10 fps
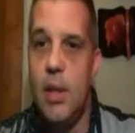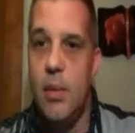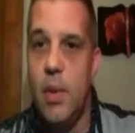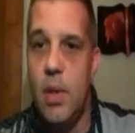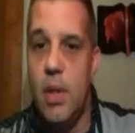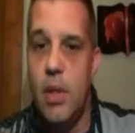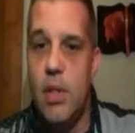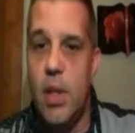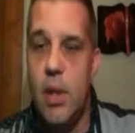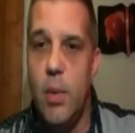All right. Well, it
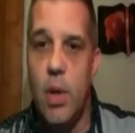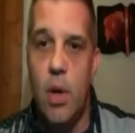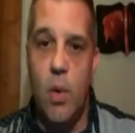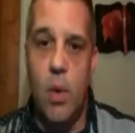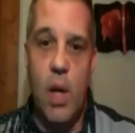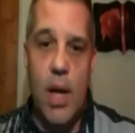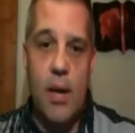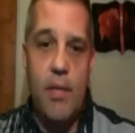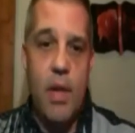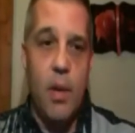looks like we're going
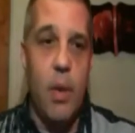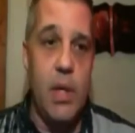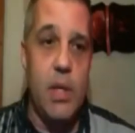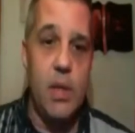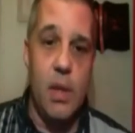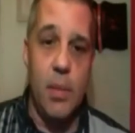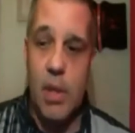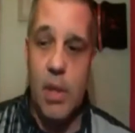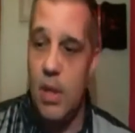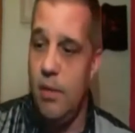live anyway, so
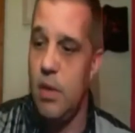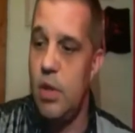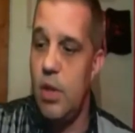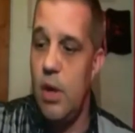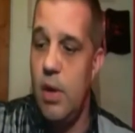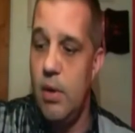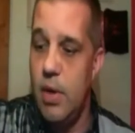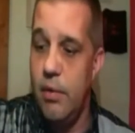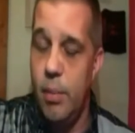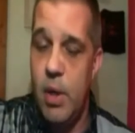let me give a shout
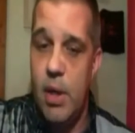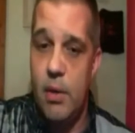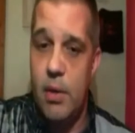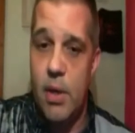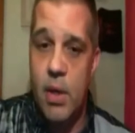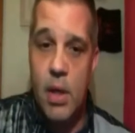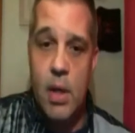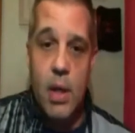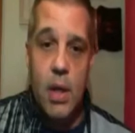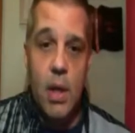out to everybody out there.